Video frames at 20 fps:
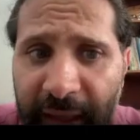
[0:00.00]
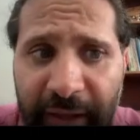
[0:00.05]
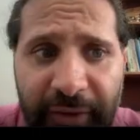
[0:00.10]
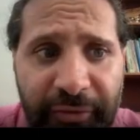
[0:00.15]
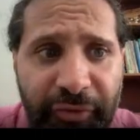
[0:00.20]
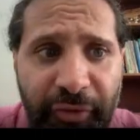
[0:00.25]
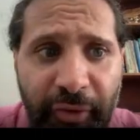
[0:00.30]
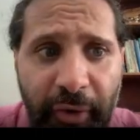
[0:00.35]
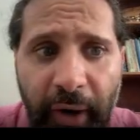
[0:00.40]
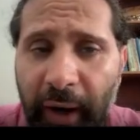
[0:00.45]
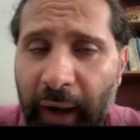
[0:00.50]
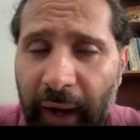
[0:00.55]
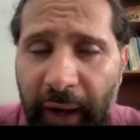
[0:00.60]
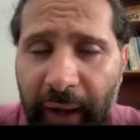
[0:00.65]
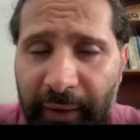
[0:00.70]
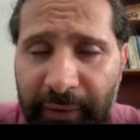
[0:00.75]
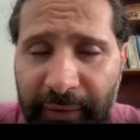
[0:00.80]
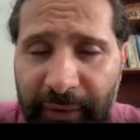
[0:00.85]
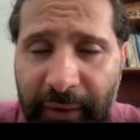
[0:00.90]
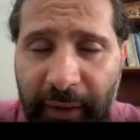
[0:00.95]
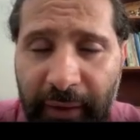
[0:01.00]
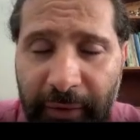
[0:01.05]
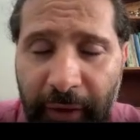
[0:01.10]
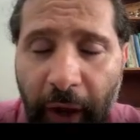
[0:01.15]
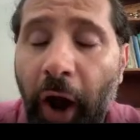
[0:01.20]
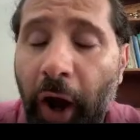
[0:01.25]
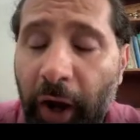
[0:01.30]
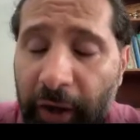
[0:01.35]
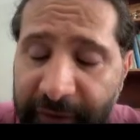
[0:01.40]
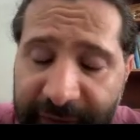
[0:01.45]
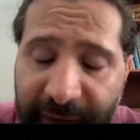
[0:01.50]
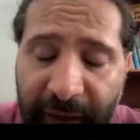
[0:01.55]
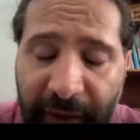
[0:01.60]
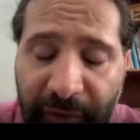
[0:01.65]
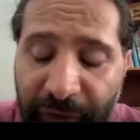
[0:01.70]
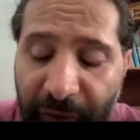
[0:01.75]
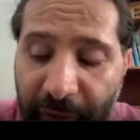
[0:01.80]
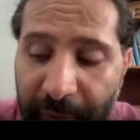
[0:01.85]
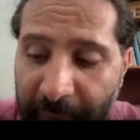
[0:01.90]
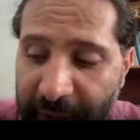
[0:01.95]
for an oxic
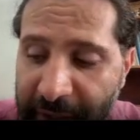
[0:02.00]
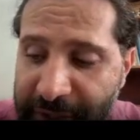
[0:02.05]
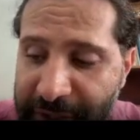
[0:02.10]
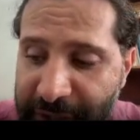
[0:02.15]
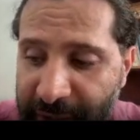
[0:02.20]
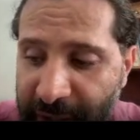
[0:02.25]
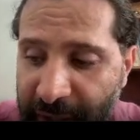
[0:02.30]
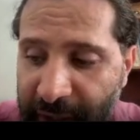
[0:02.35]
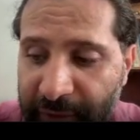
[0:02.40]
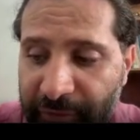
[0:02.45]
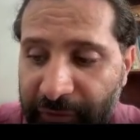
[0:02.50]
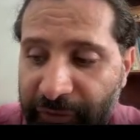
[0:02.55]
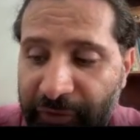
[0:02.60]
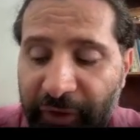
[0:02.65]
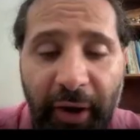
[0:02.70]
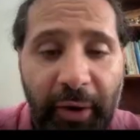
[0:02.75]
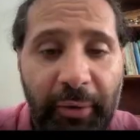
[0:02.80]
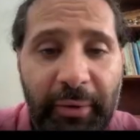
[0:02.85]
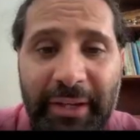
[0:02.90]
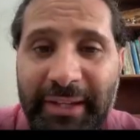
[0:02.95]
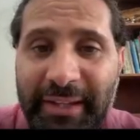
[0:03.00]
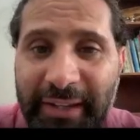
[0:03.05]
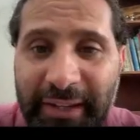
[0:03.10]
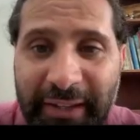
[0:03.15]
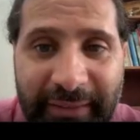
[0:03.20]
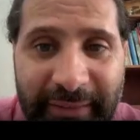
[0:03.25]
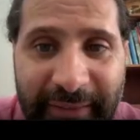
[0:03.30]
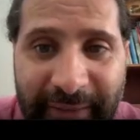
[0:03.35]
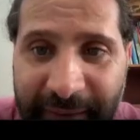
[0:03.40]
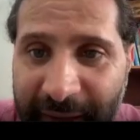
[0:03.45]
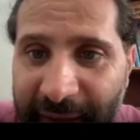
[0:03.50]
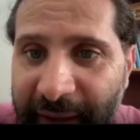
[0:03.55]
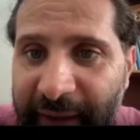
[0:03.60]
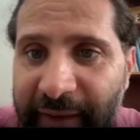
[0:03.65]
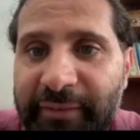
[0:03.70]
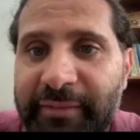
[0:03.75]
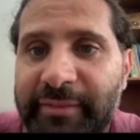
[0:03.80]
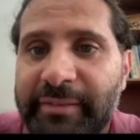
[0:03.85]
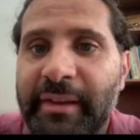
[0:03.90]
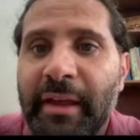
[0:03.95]
formation and very
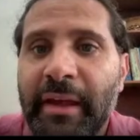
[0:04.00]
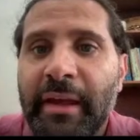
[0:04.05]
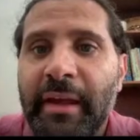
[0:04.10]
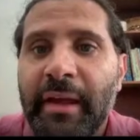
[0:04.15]
intense